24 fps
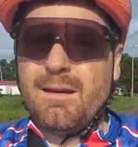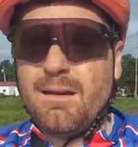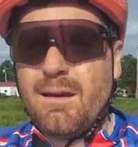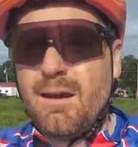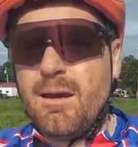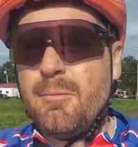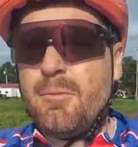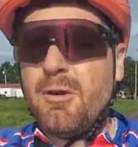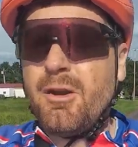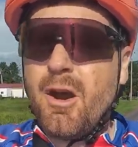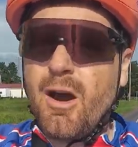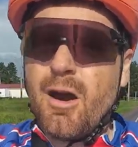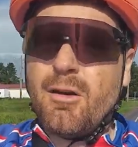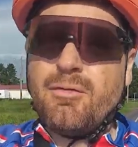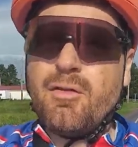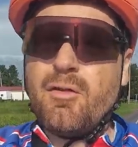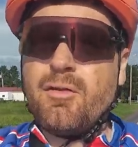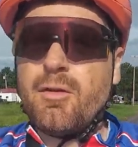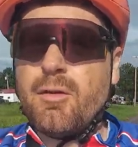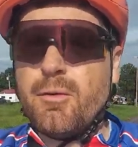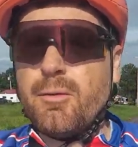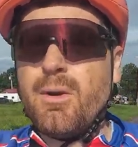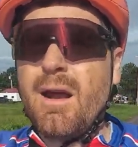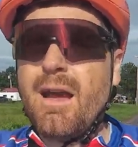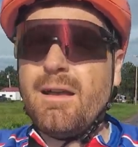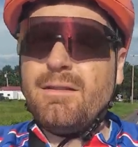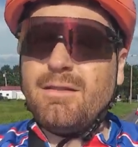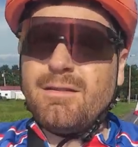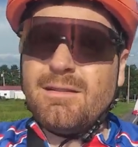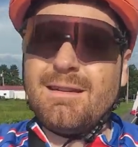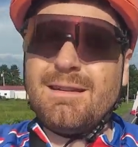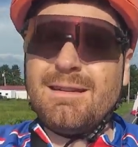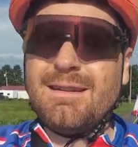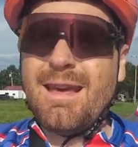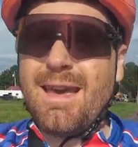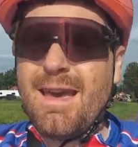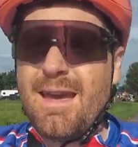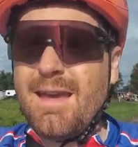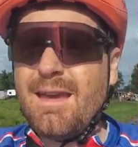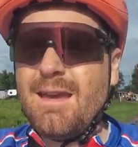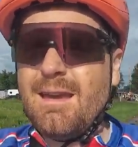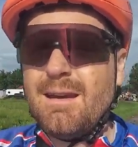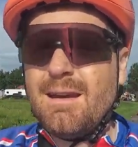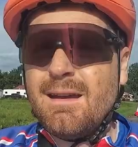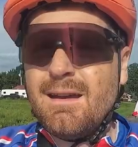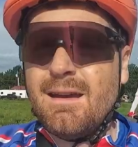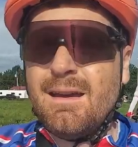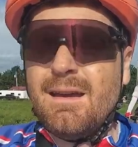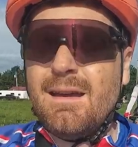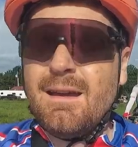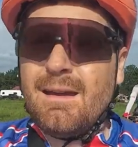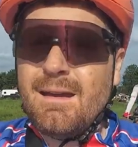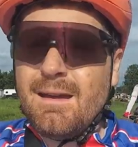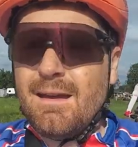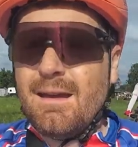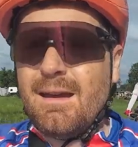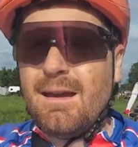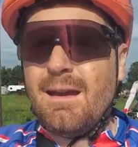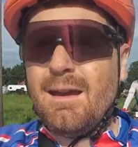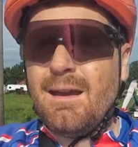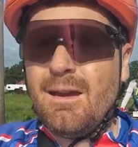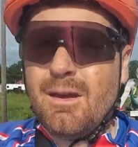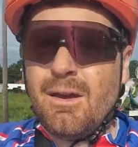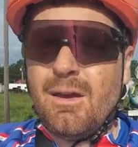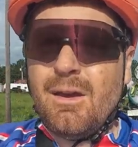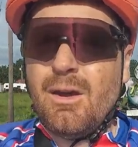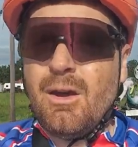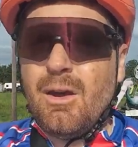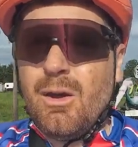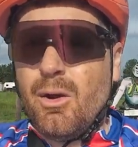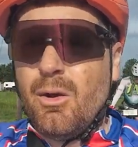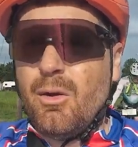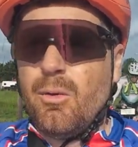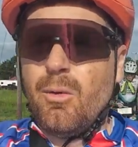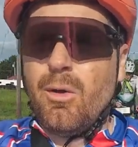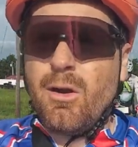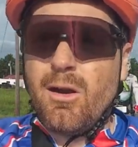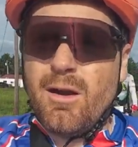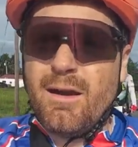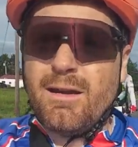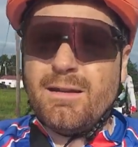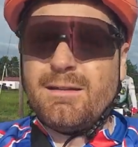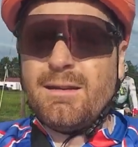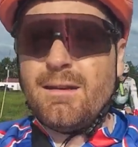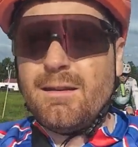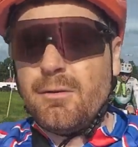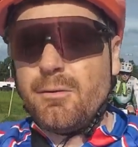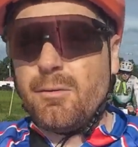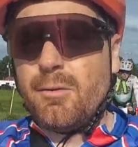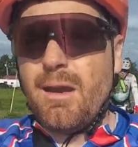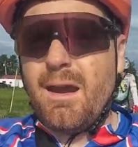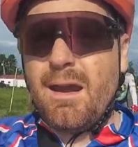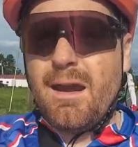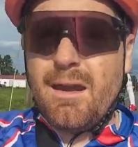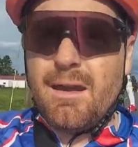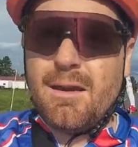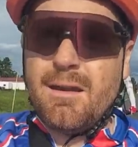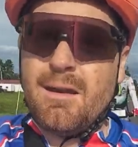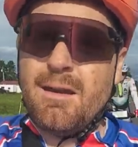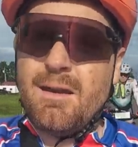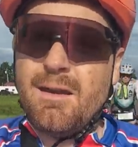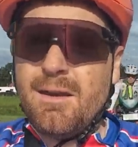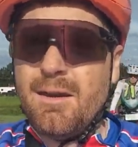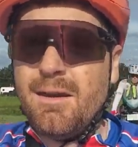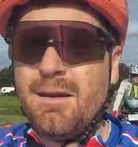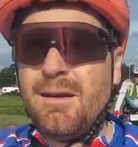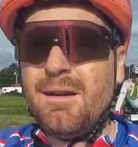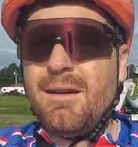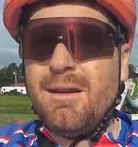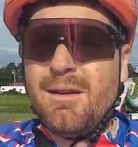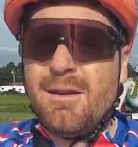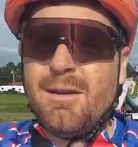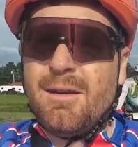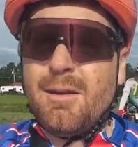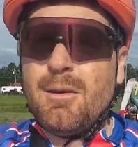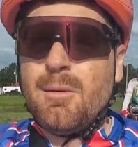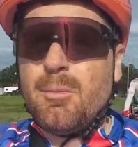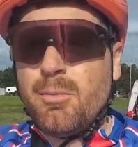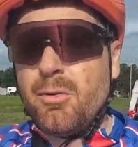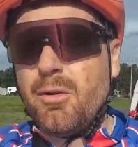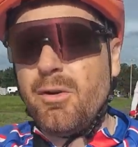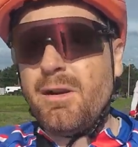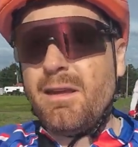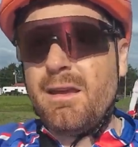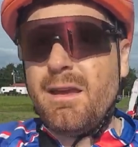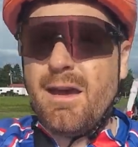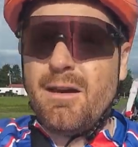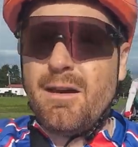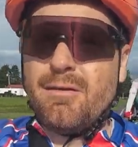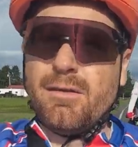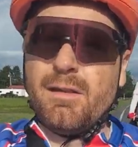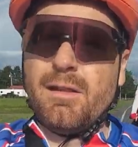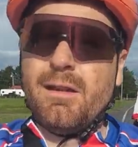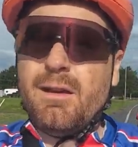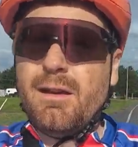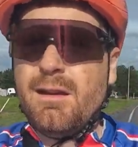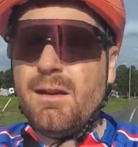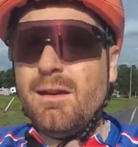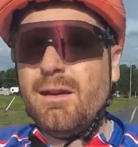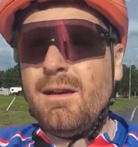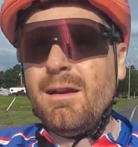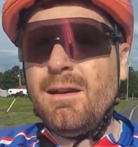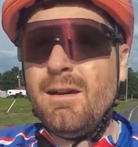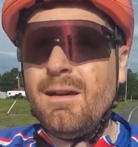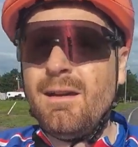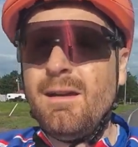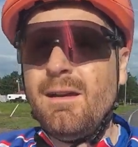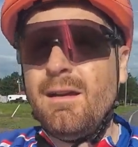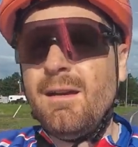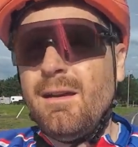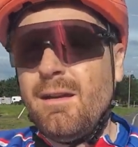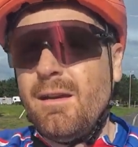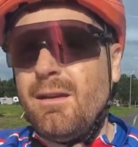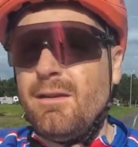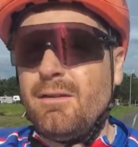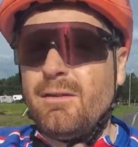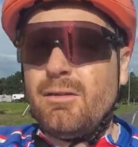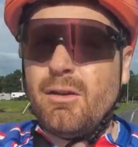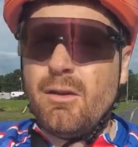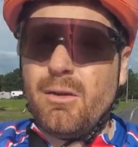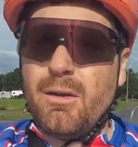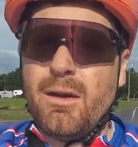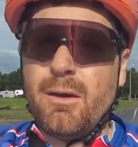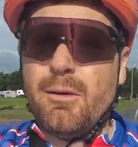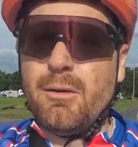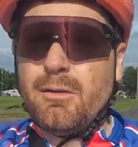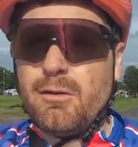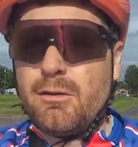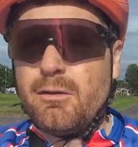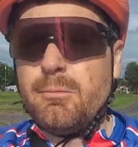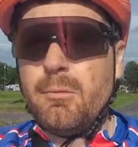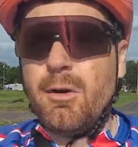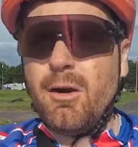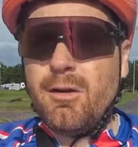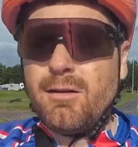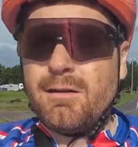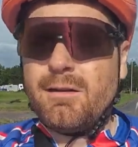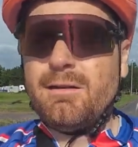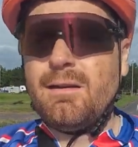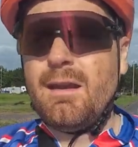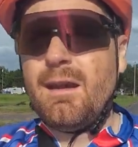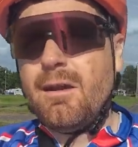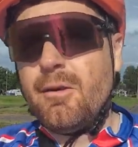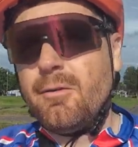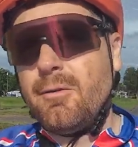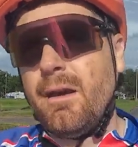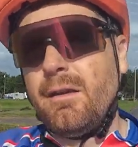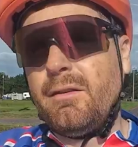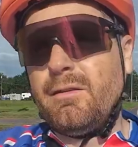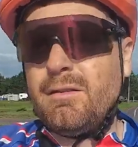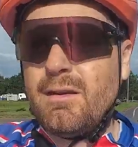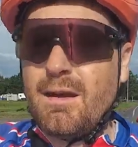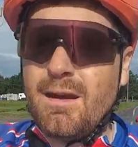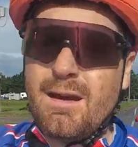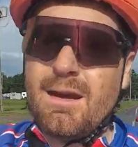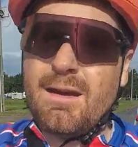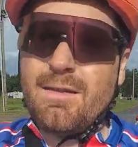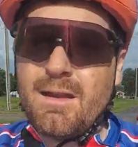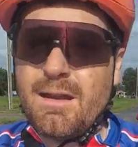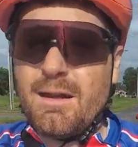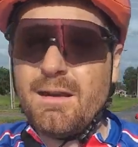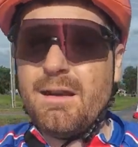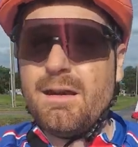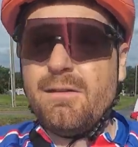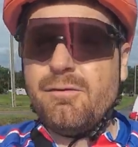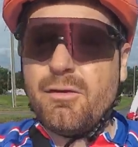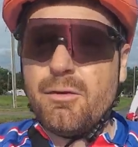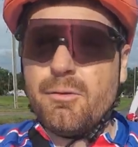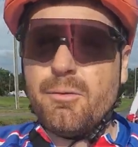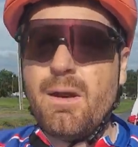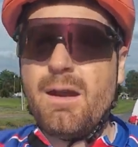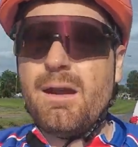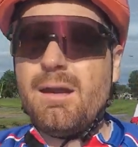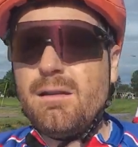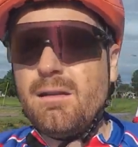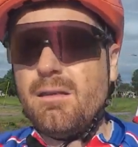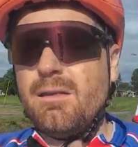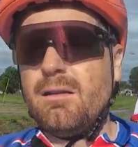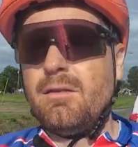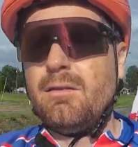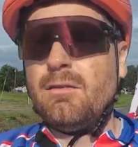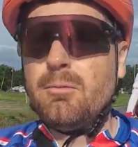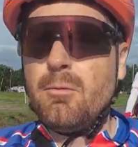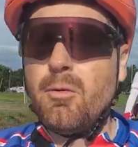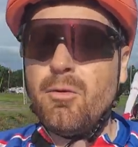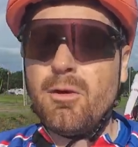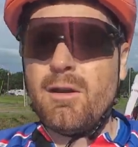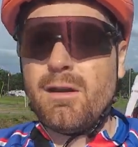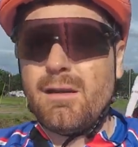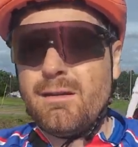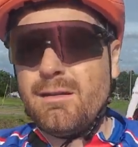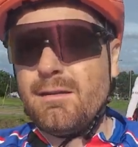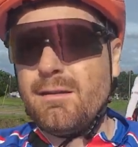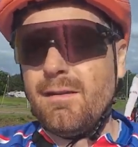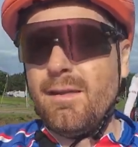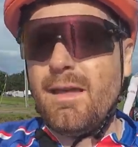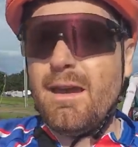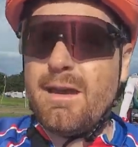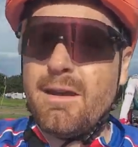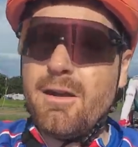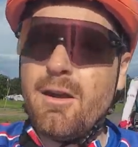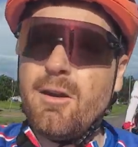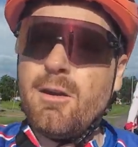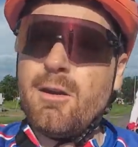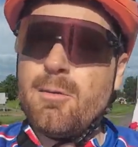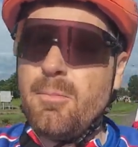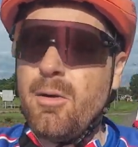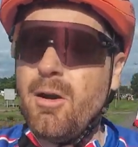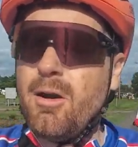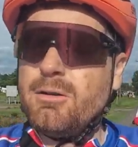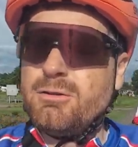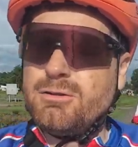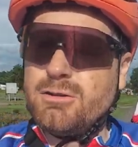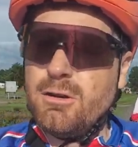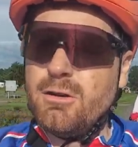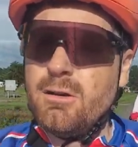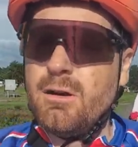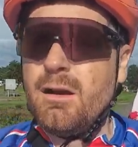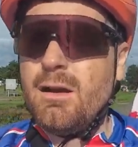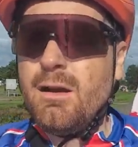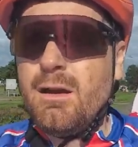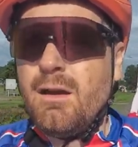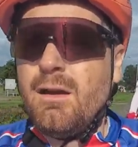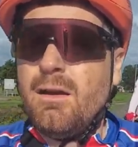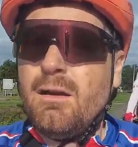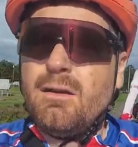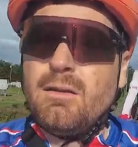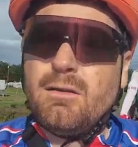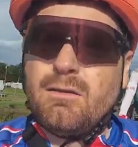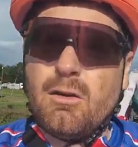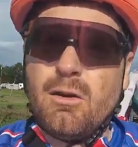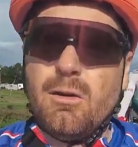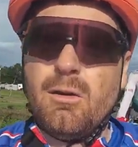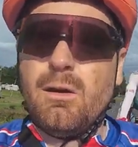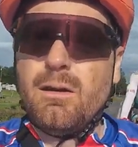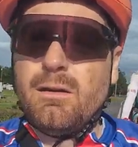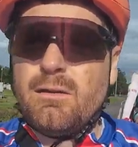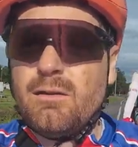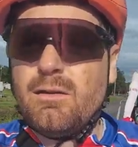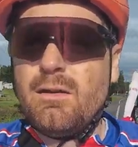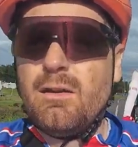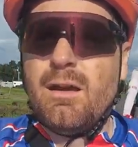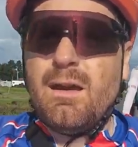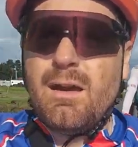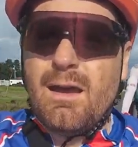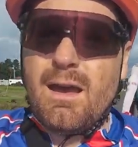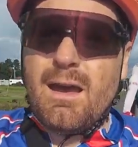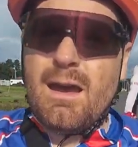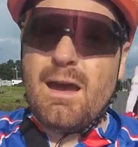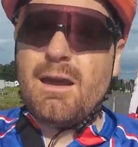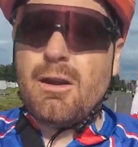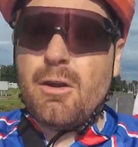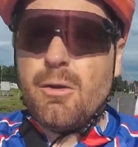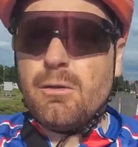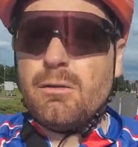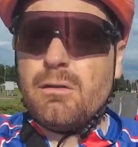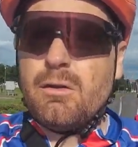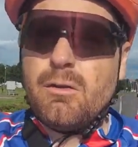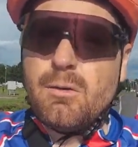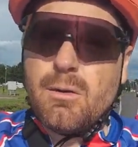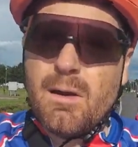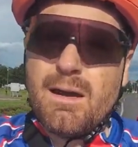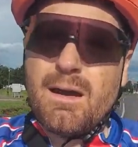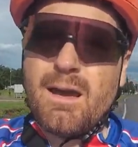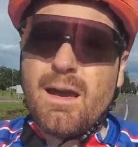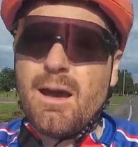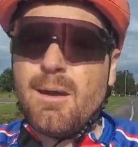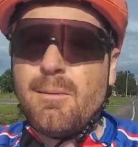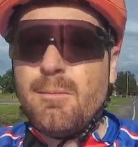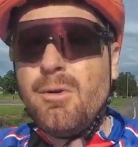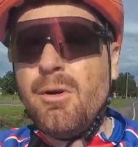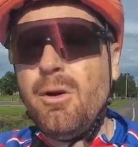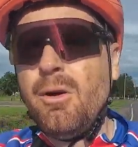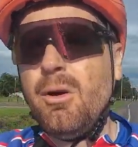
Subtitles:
Coming off of a rest day, where it did rain pretty heavily, so I was smart to take a rest day, and then it even rained this morning, delaying our departure. So it's 8:02 a.m.